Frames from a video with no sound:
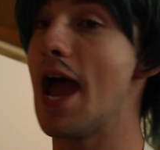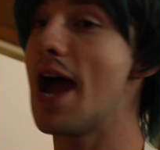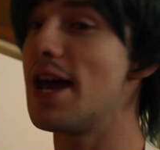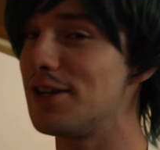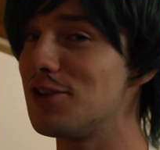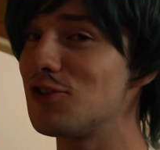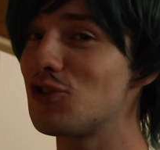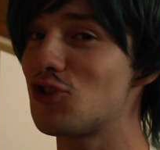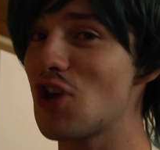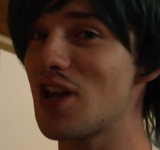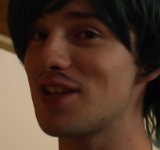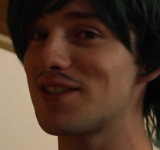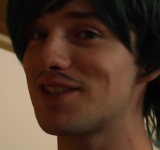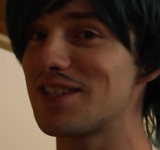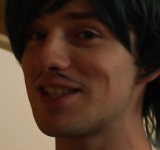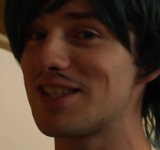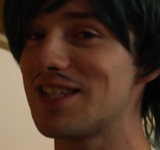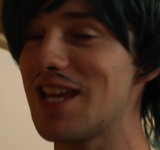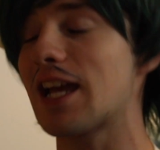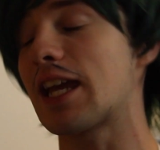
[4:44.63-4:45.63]
and in just
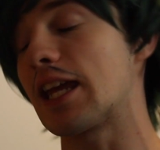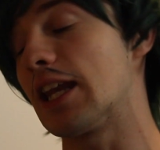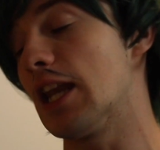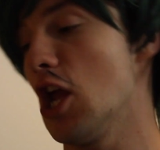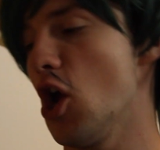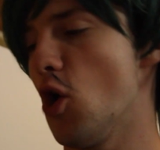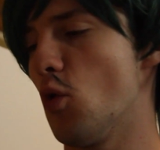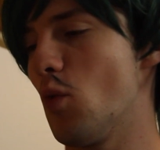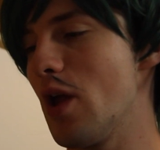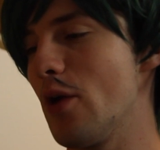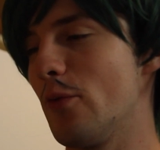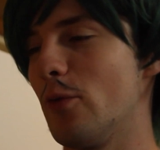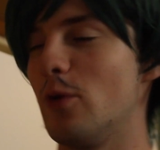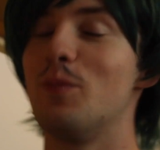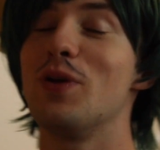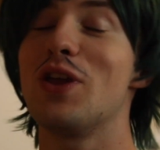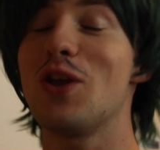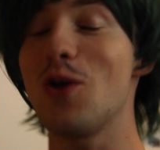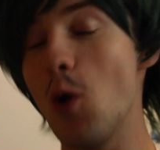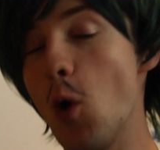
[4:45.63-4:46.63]
a second we will
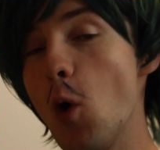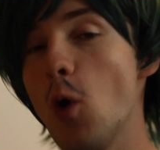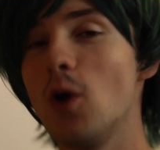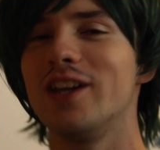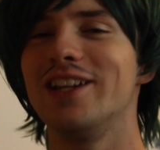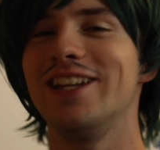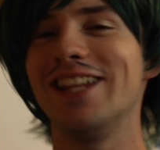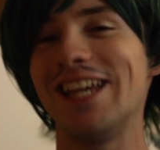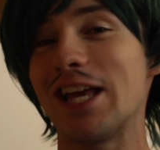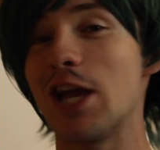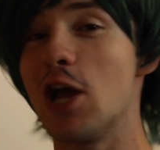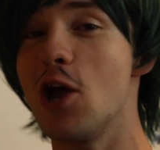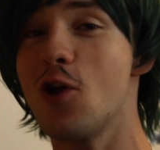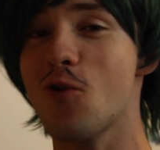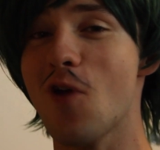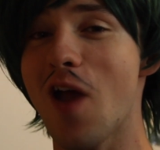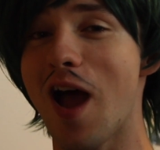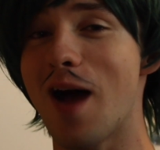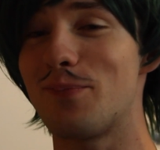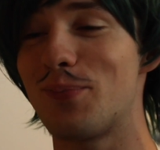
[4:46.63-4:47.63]
be oiling
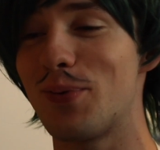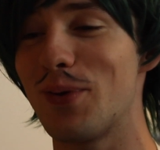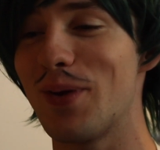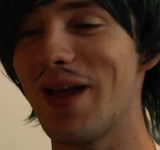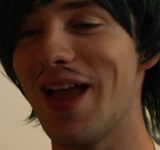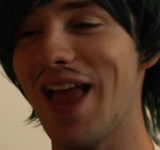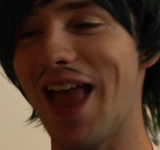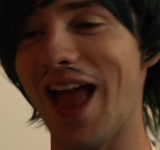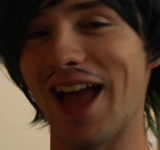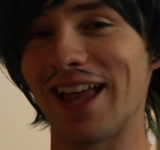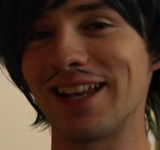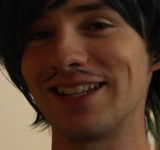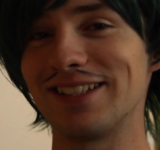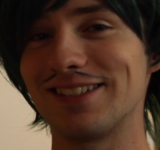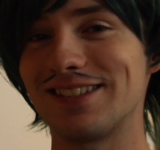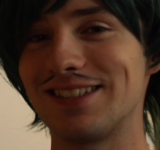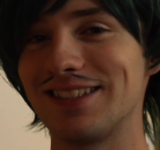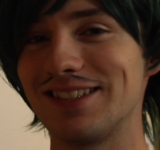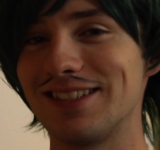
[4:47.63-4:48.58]
her up and